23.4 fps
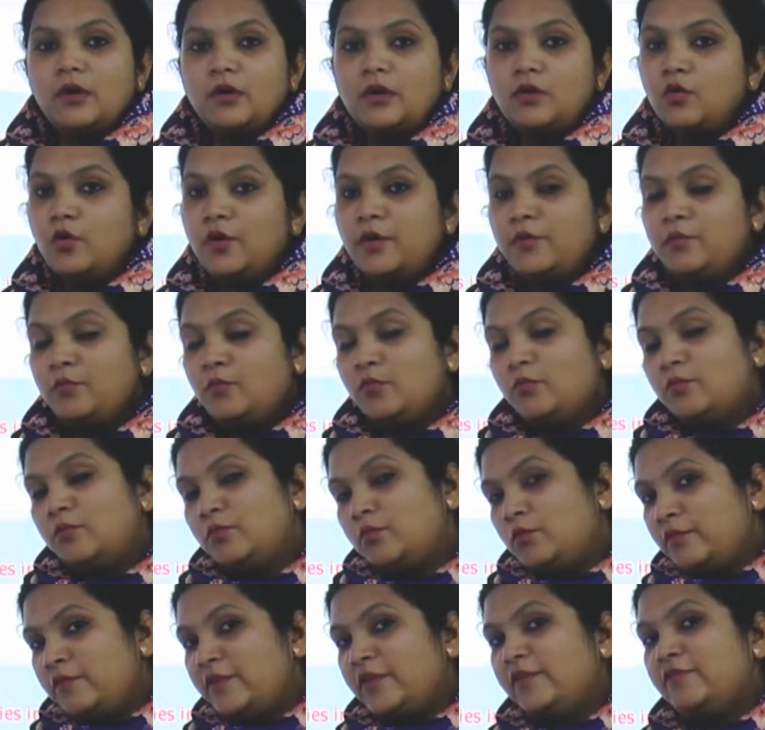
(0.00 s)

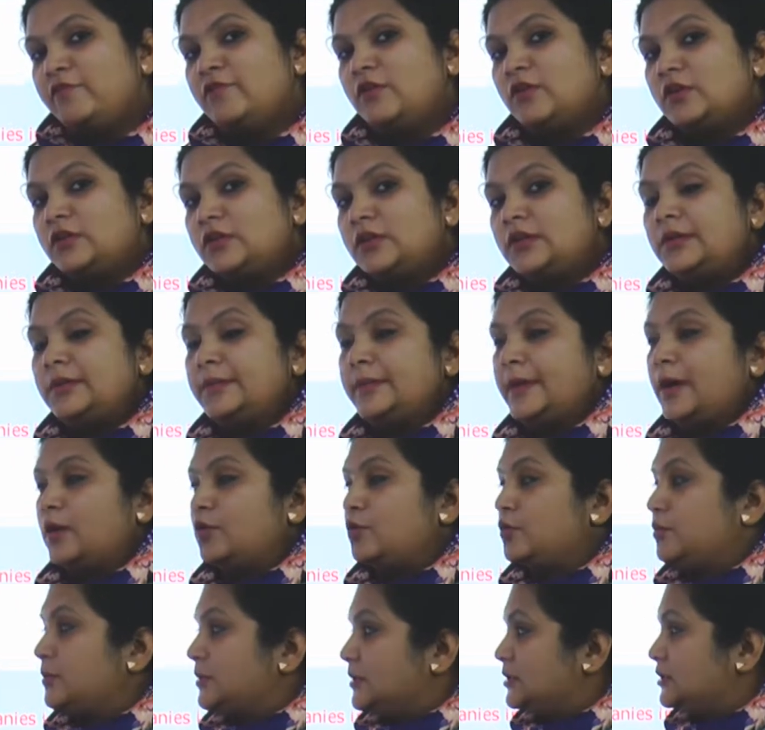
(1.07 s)
Moving further
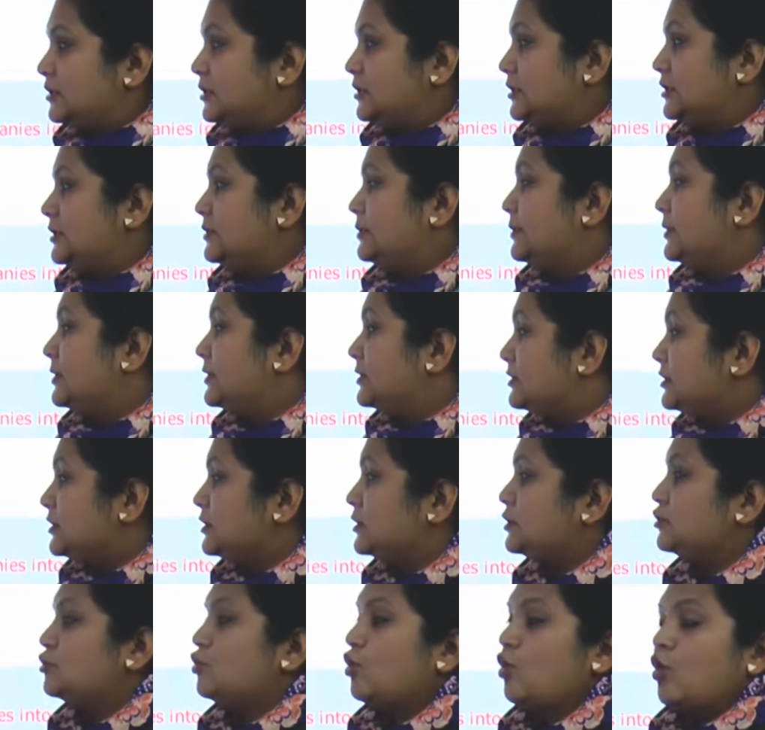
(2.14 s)
about
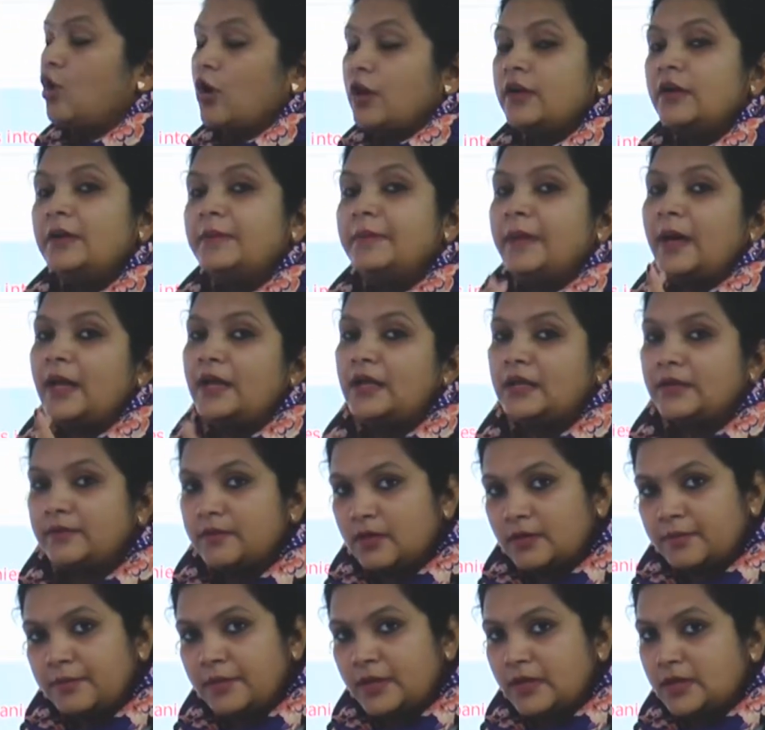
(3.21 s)
merger or
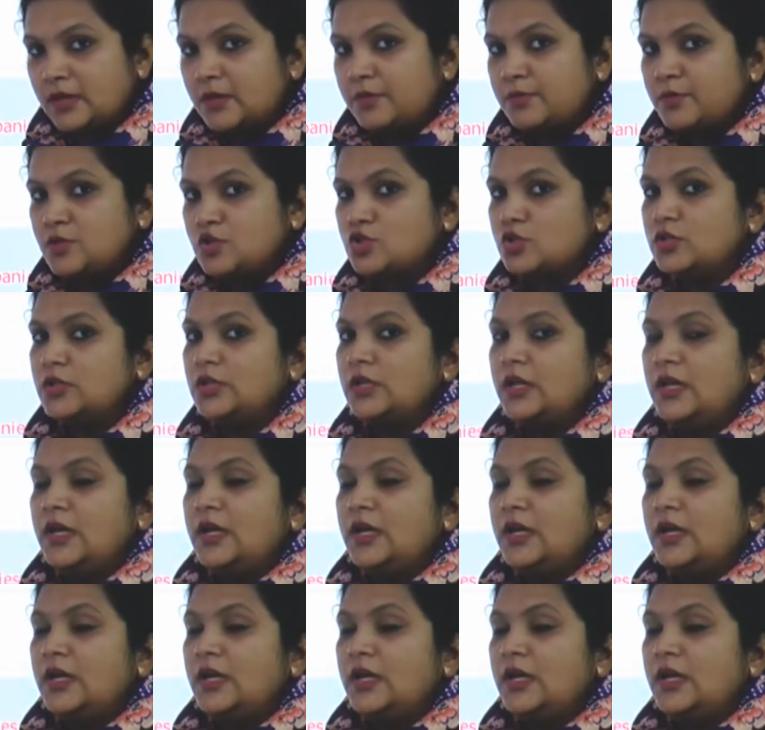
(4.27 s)
amalgamation.